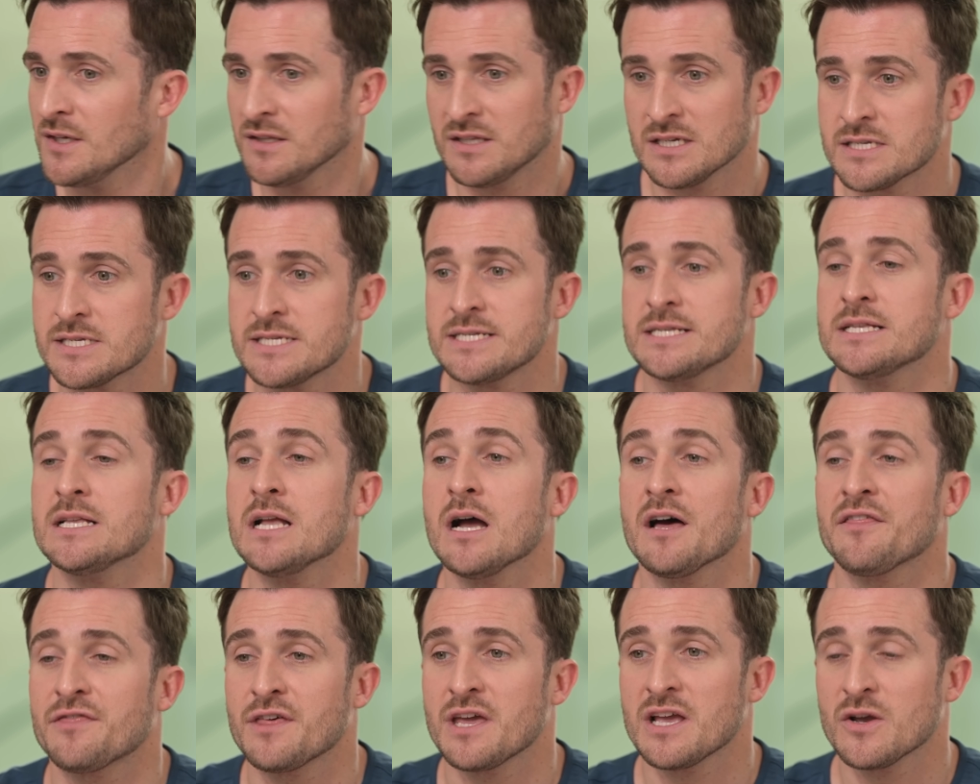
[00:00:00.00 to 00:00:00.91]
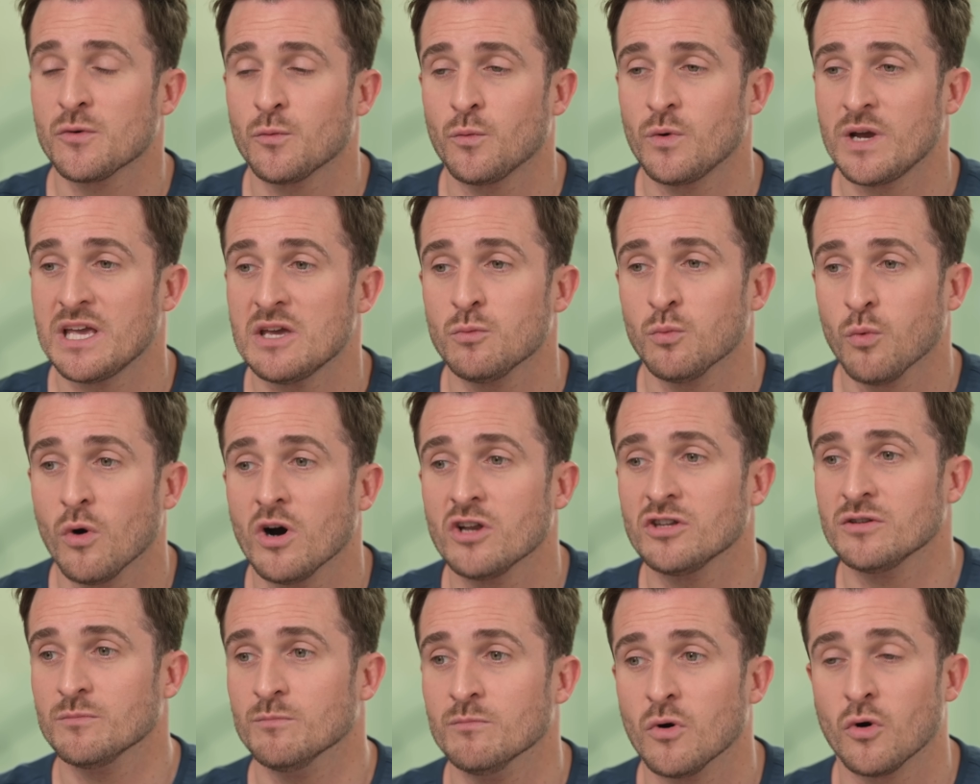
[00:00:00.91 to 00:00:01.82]
there's nothing we
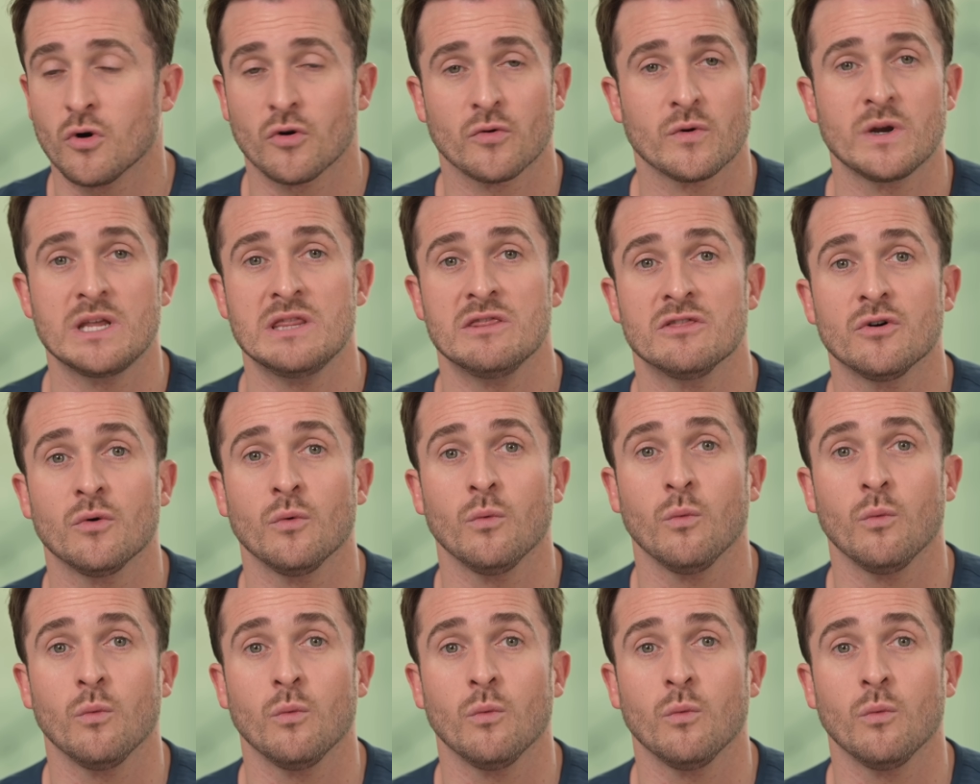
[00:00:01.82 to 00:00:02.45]
want more in the